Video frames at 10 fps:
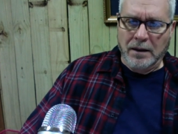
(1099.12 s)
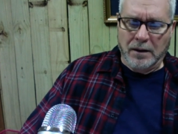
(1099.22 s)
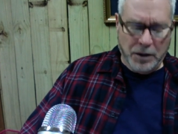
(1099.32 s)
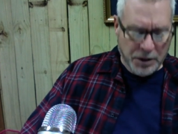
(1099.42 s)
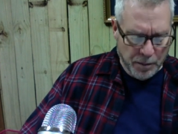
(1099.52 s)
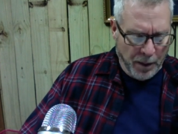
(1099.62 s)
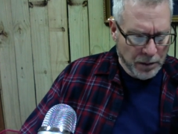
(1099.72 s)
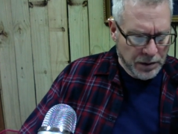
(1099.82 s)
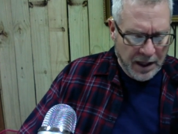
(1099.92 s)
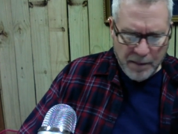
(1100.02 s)
The Christian
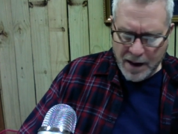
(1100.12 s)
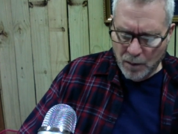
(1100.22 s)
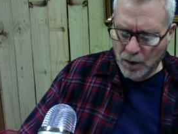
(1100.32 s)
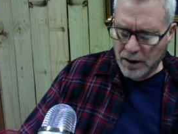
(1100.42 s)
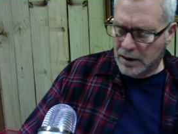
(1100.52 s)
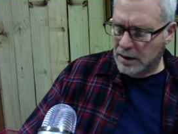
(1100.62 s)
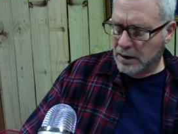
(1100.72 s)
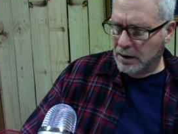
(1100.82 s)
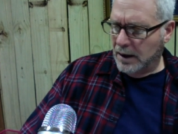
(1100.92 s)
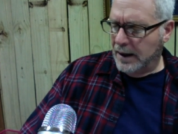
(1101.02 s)
Post came out with
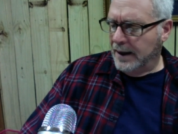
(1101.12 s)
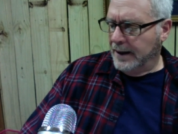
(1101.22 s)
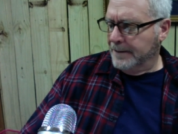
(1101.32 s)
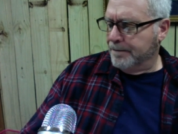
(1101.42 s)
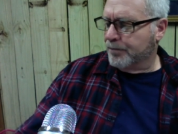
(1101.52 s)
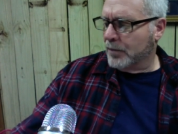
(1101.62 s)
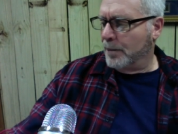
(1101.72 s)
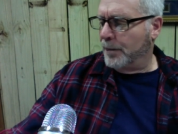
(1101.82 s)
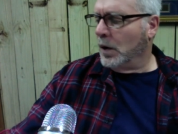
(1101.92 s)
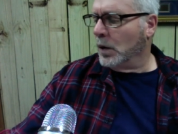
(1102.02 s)
a
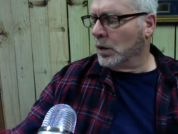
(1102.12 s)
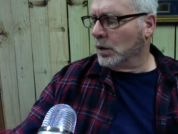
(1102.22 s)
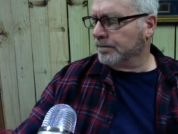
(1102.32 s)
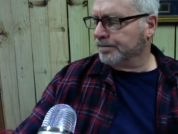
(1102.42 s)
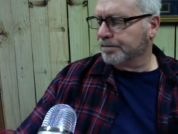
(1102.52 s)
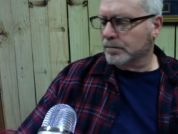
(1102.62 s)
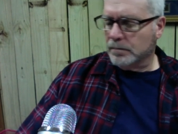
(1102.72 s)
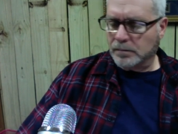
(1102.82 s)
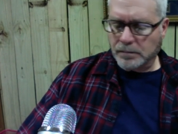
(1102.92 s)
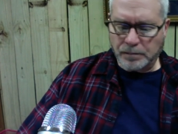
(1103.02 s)
poll.
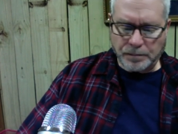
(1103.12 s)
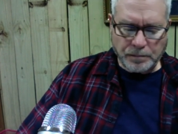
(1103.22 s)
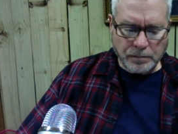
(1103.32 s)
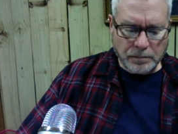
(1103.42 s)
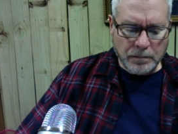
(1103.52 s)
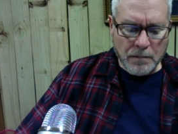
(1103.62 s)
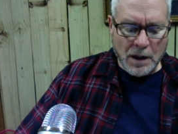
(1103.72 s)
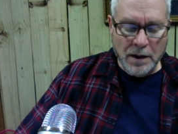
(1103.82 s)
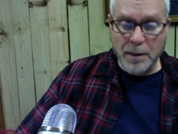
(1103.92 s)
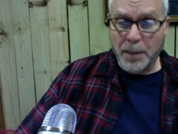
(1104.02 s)

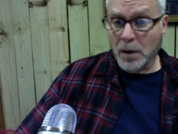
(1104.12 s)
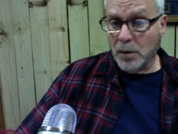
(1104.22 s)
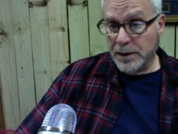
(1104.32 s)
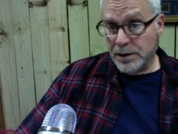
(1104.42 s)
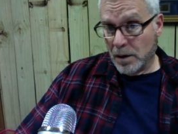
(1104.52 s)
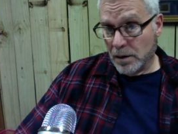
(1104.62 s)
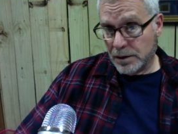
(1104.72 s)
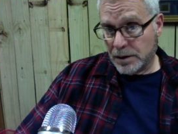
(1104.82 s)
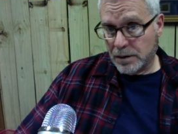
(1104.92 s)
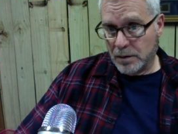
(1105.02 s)
The poll
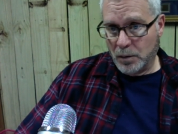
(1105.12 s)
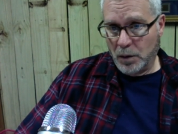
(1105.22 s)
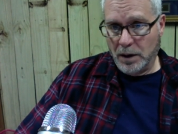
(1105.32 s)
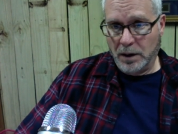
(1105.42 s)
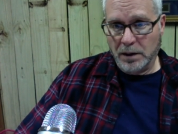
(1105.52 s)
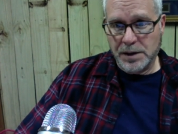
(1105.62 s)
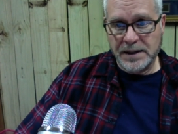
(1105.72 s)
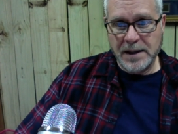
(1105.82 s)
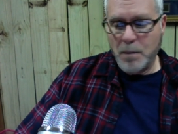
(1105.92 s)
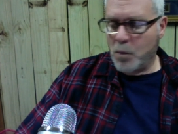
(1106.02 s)
results were
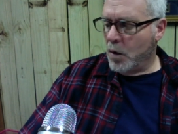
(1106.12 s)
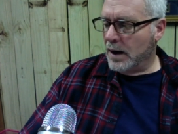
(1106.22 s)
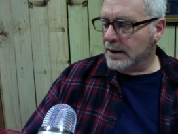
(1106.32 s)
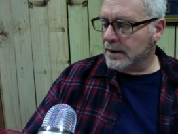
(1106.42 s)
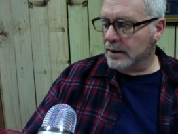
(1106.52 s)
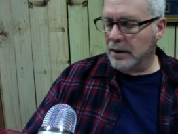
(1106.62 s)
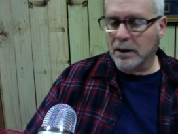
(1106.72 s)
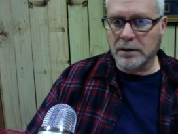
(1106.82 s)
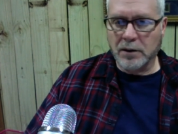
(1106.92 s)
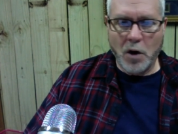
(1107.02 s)
somewhat
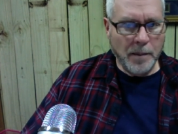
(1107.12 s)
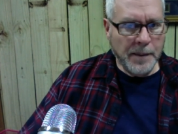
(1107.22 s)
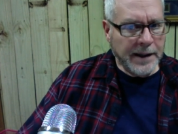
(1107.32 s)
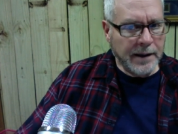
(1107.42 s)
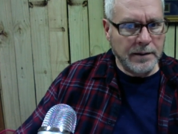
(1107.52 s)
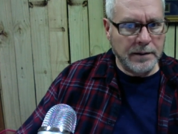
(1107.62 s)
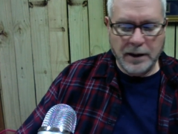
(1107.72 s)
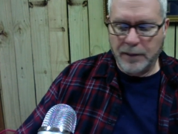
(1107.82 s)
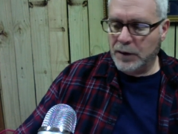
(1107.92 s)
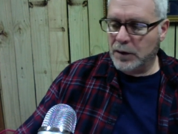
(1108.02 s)
alarming
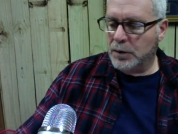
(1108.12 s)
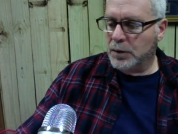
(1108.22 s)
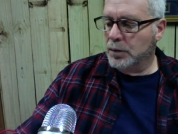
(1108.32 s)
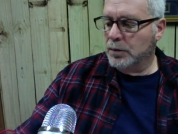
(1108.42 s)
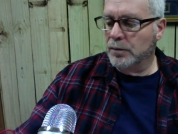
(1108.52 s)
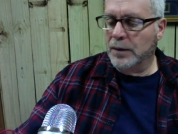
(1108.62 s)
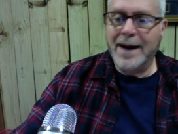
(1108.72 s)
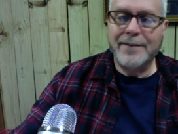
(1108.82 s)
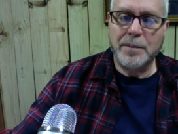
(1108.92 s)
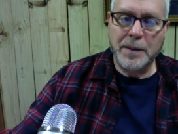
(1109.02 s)
if you
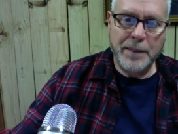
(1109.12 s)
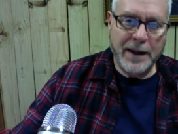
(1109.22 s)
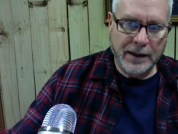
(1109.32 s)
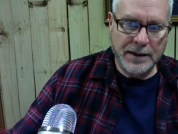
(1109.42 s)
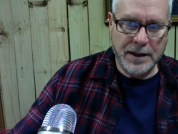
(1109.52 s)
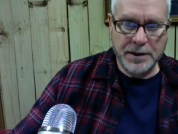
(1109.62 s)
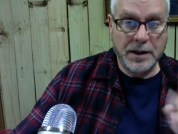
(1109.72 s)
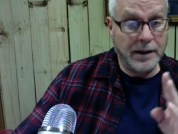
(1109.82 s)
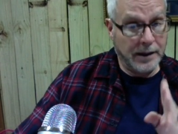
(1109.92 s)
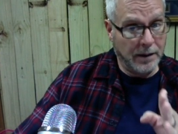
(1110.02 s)
haven't been paying
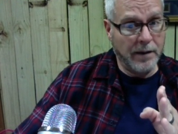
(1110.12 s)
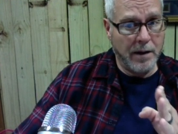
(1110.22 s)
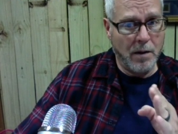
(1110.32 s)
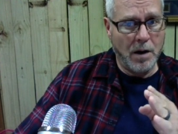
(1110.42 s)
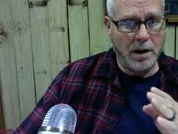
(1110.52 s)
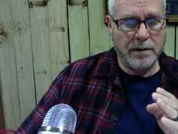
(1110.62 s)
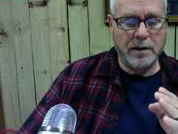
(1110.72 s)
attention. Here they are.